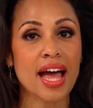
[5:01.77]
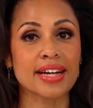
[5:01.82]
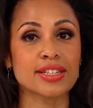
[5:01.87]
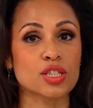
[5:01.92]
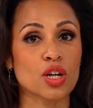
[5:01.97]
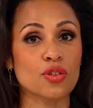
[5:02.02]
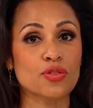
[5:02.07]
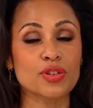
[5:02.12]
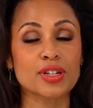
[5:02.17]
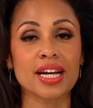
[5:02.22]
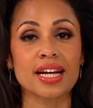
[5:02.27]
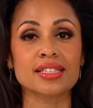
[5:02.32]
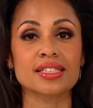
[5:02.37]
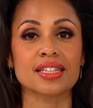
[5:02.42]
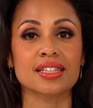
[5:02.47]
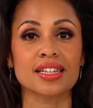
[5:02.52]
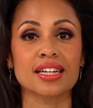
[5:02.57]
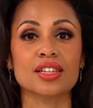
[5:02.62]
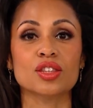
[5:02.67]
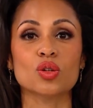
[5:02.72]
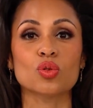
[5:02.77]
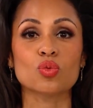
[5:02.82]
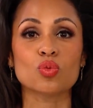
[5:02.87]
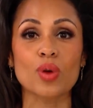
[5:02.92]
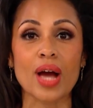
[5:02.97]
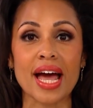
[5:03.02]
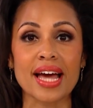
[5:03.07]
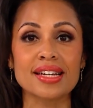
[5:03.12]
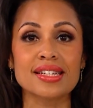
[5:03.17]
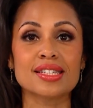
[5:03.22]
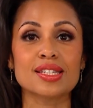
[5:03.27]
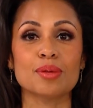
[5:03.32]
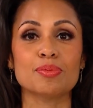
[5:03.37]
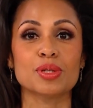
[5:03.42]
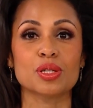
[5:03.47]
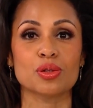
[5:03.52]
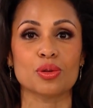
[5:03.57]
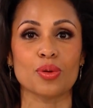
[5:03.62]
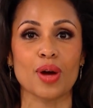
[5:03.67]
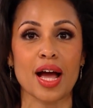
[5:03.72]
And don't forget to click the red
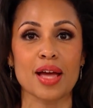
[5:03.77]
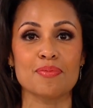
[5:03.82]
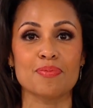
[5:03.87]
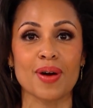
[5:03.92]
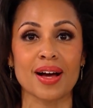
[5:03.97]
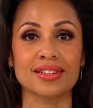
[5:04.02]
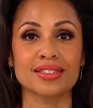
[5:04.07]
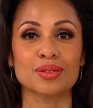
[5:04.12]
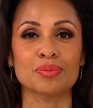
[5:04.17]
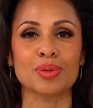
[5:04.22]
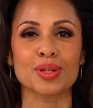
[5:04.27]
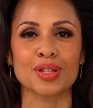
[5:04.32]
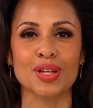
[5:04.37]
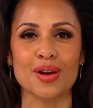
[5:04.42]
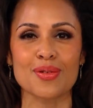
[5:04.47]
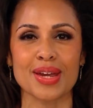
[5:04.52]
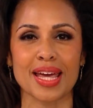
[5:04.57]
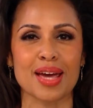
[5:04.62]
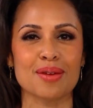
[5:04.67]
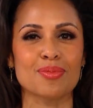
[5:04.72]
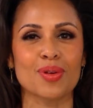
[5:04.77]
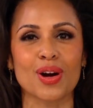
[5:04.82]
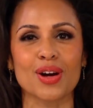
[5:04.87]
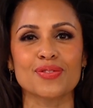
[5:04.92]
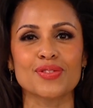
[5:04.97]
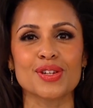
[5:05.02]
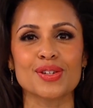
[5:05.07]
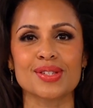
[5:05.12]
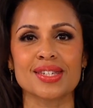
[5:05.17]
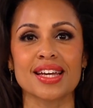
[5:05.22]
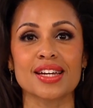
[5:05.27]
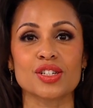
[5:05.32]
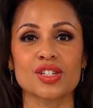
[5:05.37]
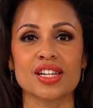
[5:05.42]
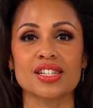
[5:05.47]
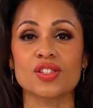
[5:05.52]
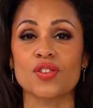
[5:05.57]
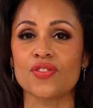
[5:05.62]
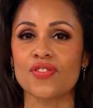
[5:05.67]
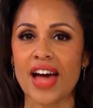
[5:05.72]
subscribe button below to get more of News
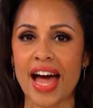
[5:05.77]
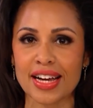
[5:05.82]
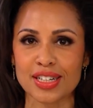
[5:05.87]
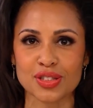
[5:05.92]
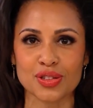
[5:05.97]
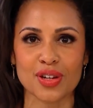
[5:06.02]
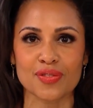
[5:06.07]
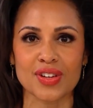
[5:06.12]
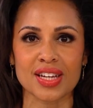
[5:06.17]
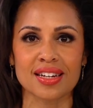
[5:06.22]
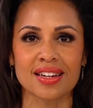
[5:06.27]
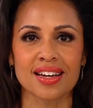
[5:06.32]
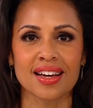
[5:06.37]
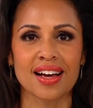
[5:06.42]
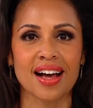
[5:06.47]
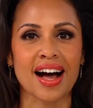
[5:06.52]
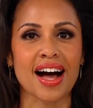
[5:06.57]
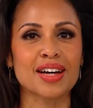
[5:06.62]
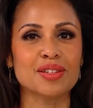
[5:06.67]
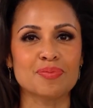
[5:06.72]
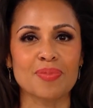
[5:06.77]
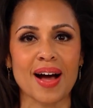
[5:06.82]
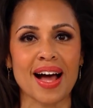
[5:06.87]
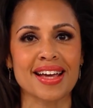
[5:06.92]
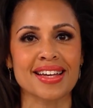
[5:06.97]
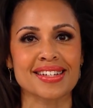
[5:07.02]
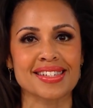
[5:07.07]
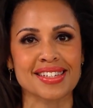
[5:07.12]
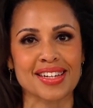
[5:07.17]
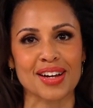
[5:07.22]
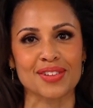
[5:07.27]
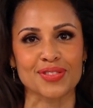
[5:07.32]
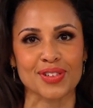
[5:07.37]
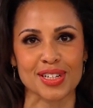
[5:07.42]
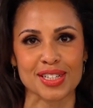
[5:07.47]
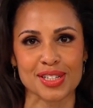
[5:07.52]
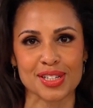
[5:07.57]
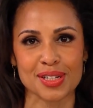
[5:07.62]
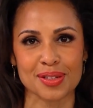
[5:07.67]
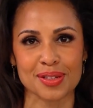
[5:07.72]
Nation's fact driven, unbiased
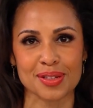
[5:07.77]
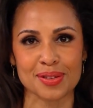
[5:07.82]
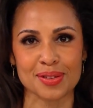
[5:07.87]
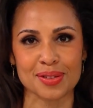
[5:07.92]
coverage.